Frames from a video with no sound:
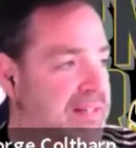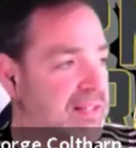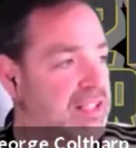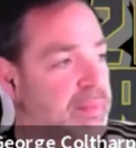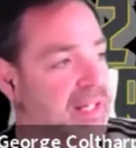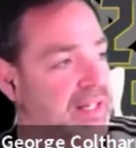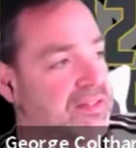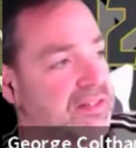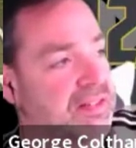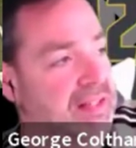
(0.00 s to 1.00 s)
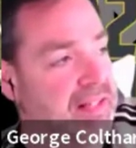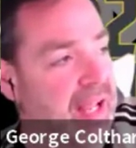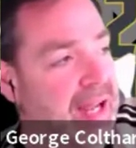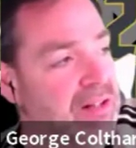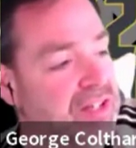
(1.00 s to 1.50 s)
means is that the
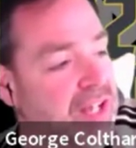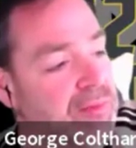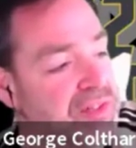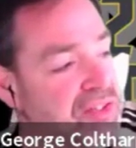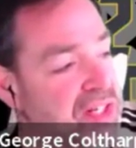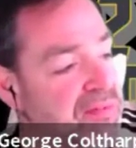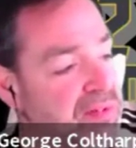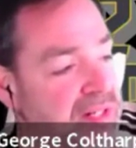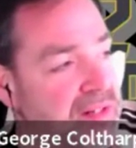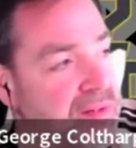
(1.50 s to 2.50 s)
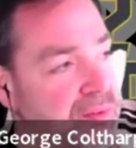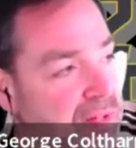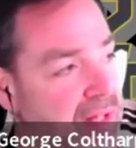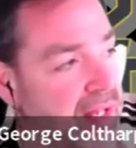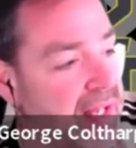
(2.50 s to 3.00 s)
outside receiver, either
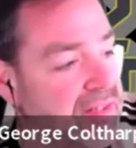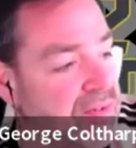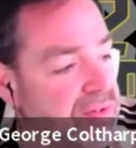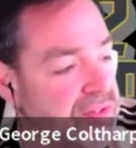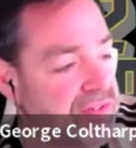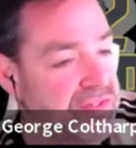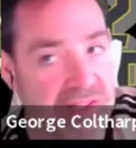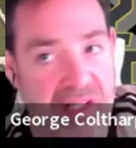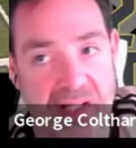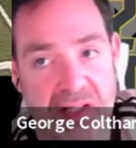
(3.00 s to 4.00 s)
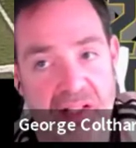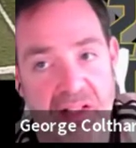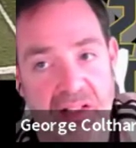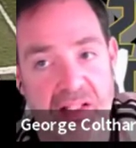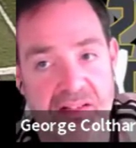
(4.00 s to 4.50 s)
the X or the Z,
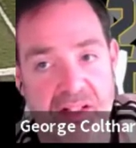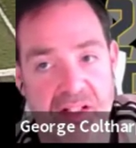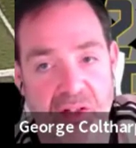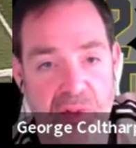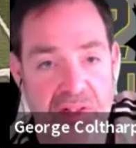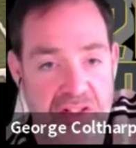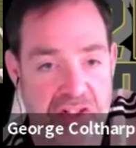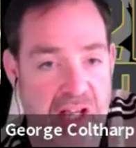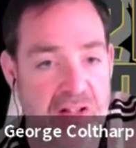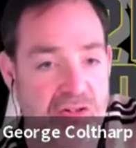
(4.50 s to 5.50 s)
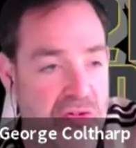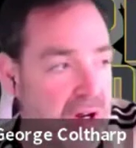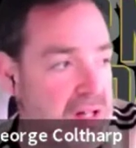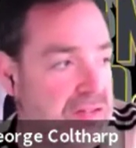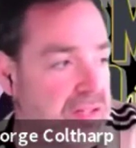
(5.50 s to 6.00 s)
is going to run the shallow
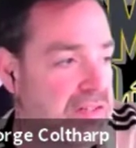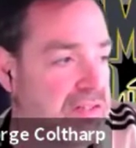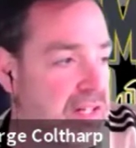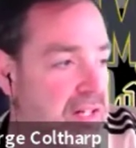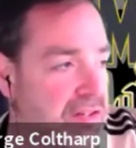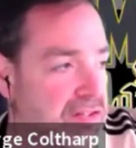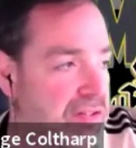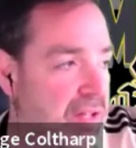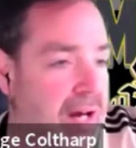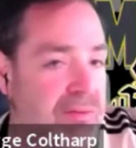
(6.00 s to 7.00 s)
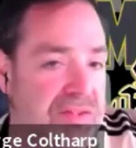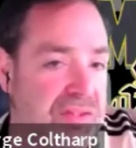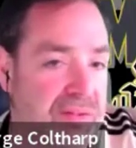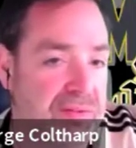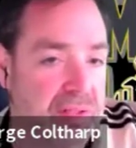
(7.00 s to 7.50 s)
cross instead of the slot
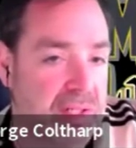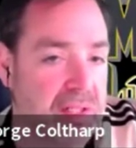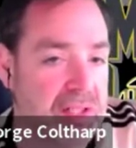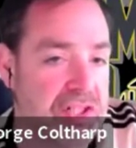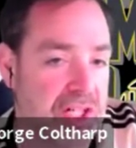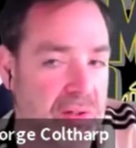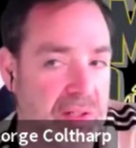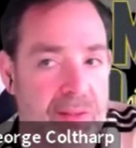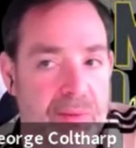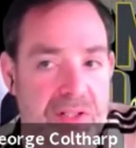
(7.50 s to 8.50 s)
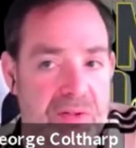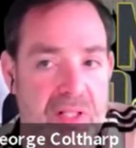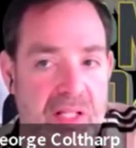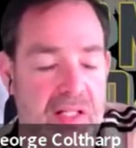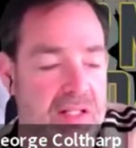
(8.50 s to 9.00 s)
receiver. Generally, what you
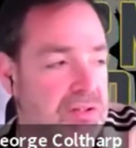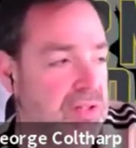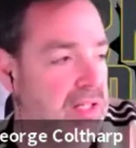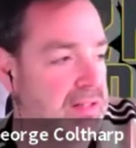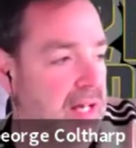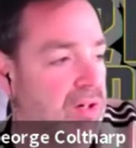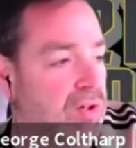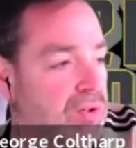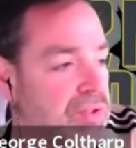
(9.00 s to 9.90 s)
get is you get that old